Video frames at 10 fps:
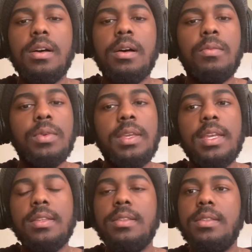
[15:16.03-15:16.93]
We
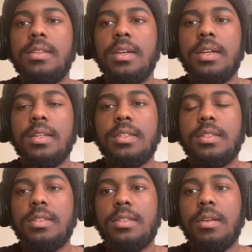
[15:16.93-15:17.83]
get
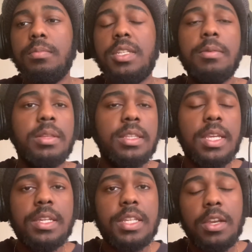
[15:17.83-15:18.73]
some sibling
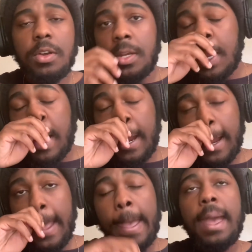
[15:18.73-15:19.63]
things here and
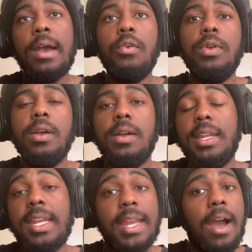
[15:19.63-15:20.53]
there.
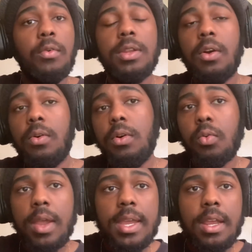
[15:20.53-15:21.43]
And then now we know
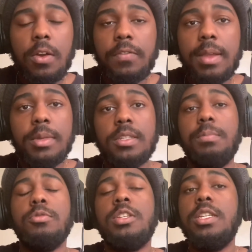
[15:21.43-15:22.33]
Ray, her family is a
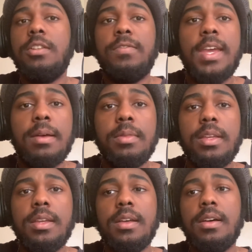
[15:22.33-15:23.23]
prestigious
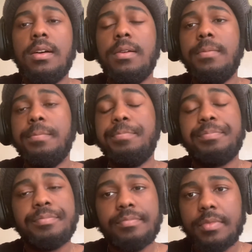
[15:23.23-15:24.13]
family. And
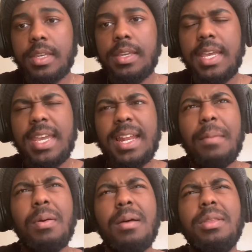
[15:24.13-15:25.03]
they
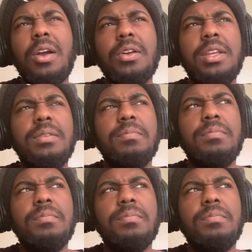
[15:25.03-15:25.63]
probably already